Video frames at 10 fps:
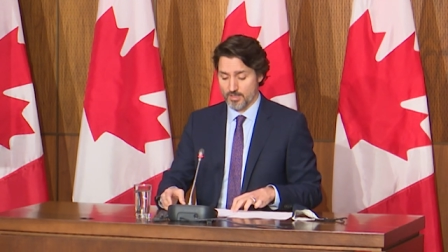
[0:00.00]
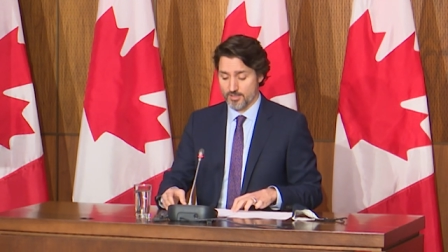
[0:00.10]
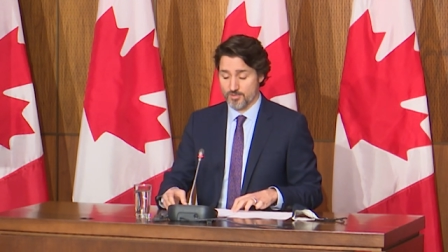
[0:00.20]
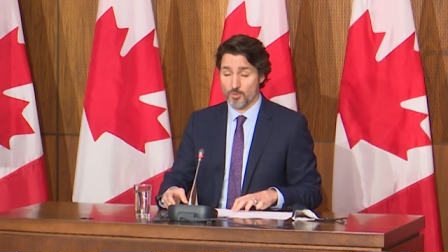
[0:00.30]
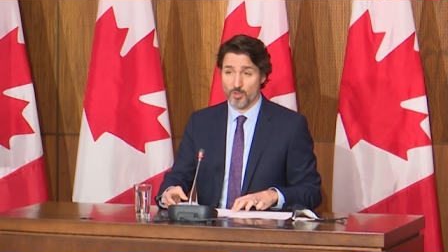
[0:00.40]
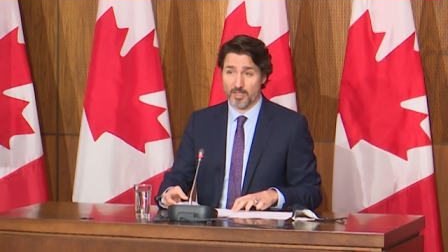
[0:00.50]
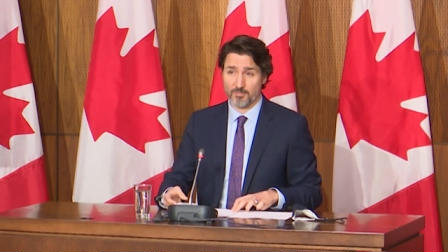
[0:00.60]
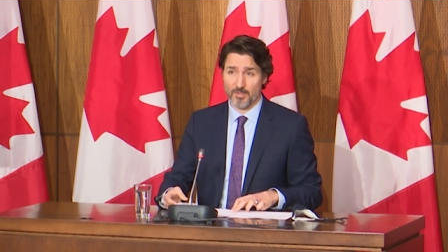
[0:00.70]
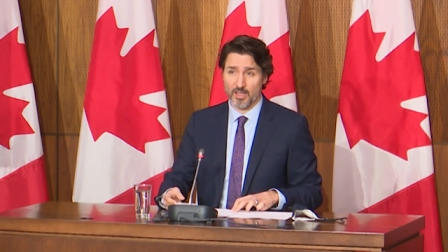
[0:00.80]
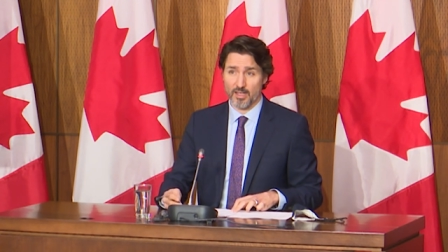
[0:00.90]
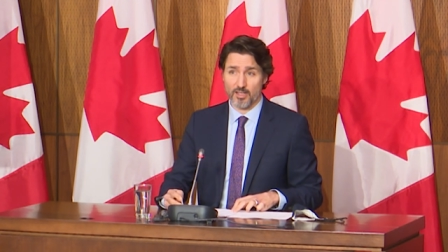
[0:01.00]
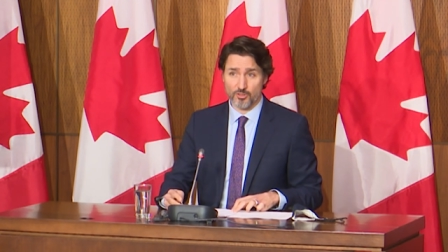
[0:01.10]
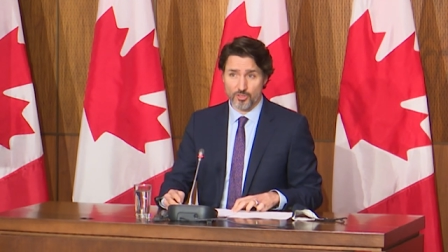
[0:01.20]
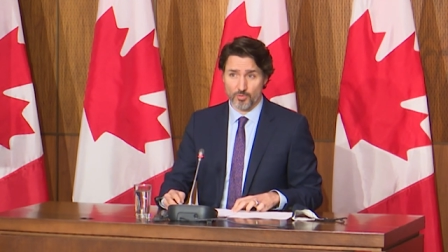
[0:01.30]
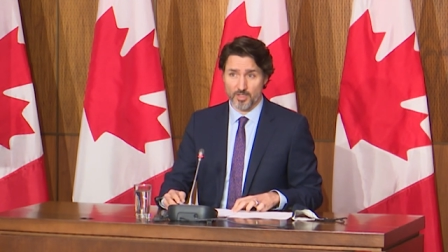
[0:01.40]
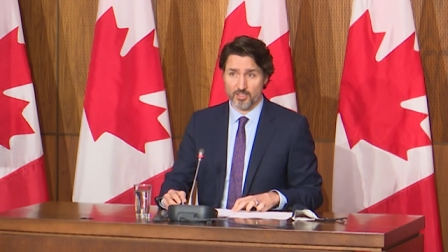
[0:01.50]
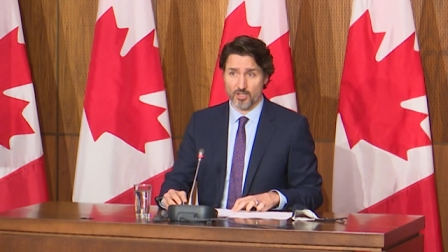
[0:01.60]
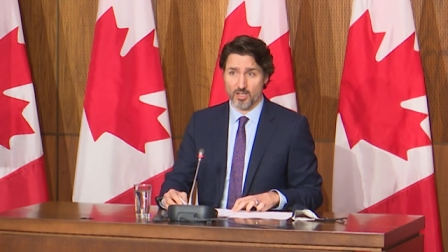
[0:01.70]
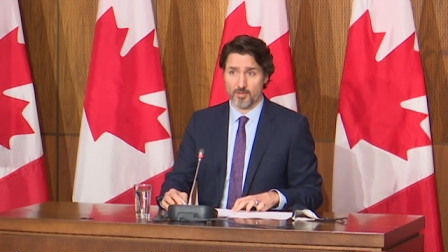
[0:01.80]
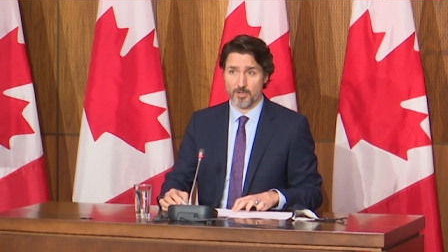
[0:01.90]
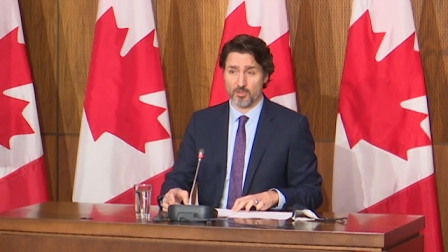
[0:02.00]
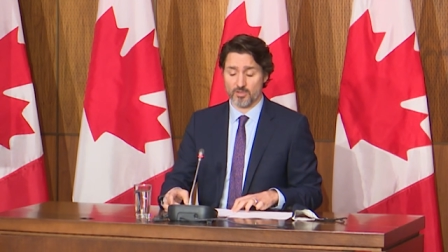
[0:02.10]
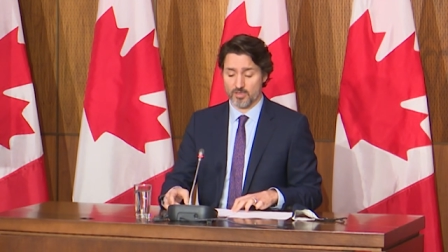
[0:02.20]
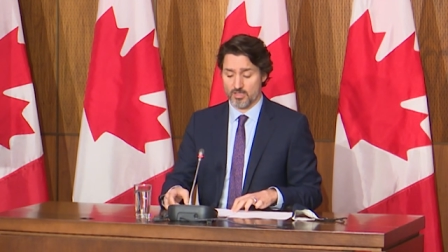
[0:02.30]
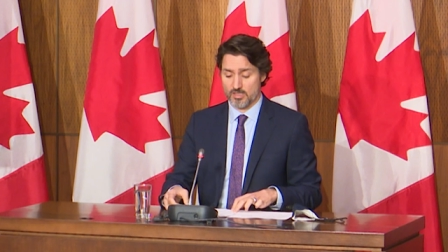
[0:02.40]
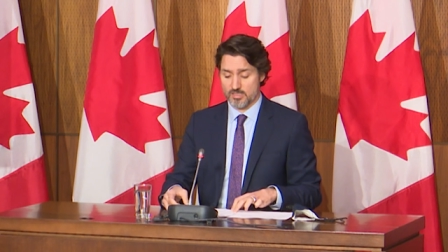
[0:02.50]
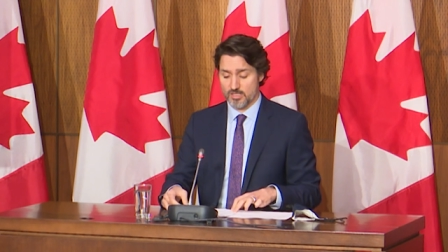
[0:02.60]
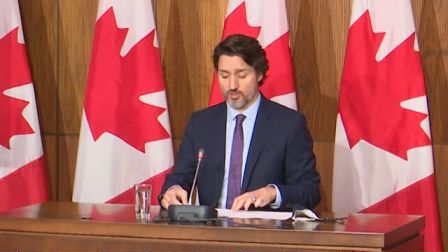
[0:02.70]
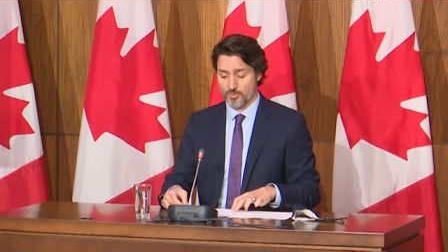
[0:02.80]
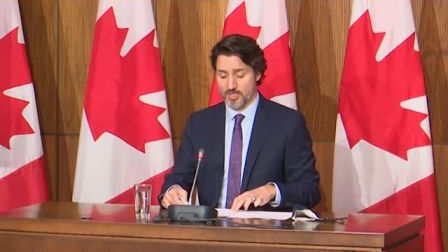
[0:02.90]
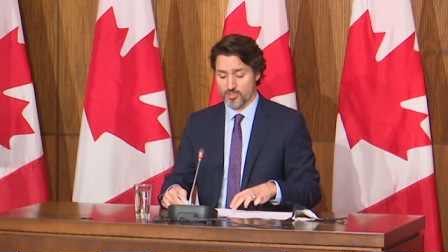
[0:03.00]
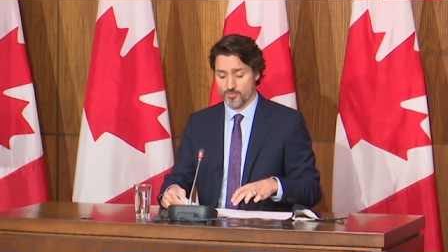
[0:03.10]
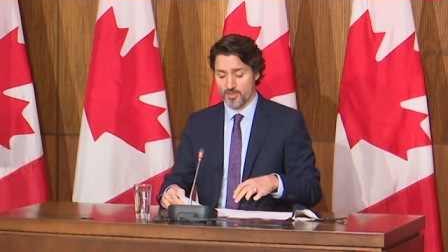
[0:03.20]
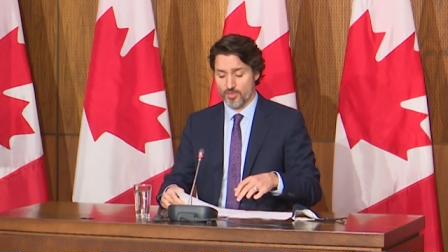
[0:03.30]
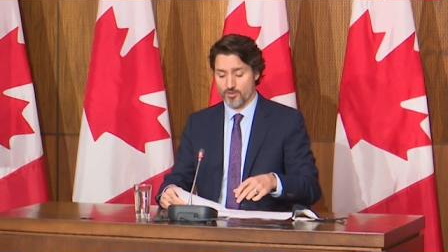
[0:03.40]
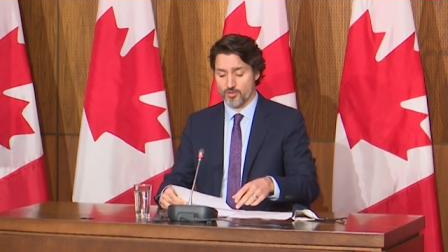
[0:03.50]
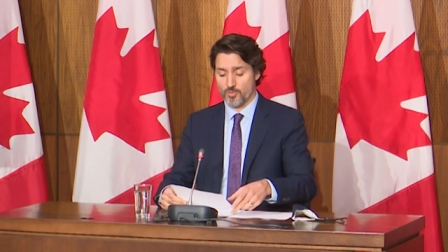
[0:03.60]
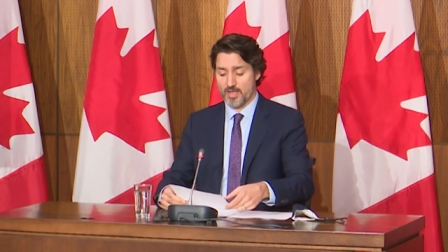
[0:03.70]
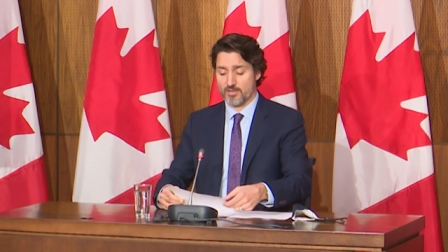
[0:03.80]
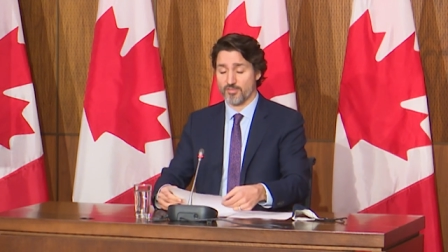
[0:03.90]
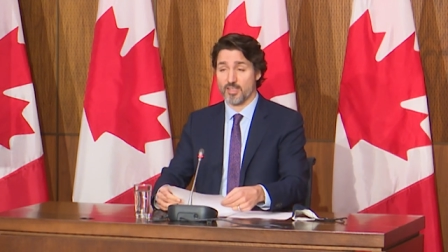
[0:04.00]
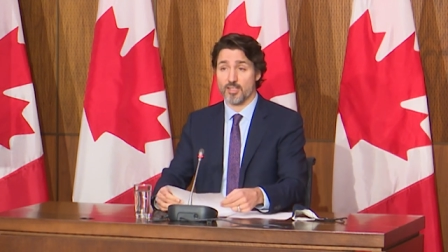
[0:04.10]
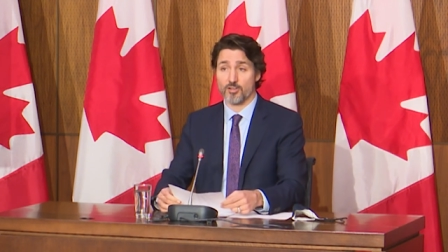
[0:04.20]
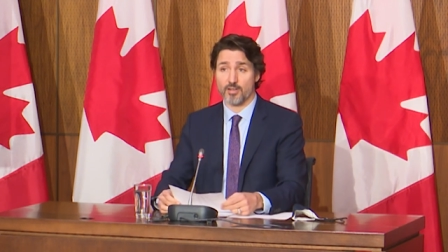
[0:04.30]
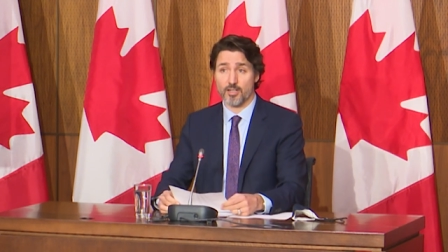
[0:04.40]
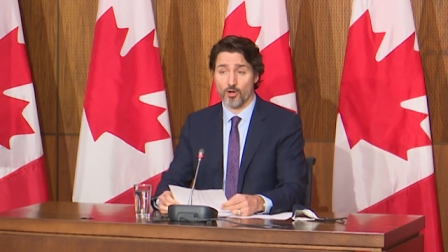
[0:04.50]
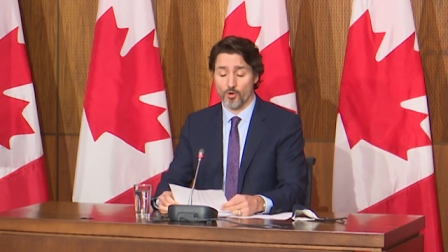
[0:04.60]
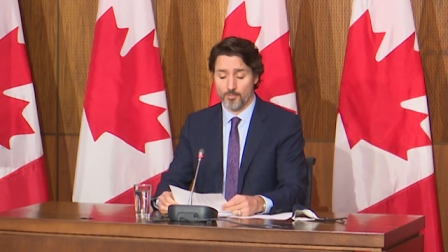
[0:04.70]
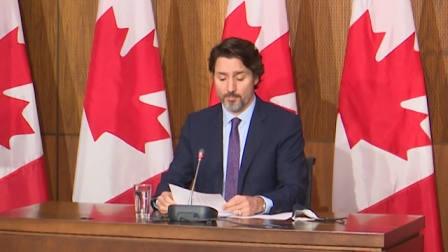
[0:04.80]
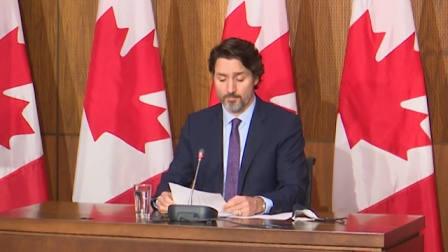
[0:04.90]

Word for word: This morning, I also want to talk about the situation with the third wave here at home.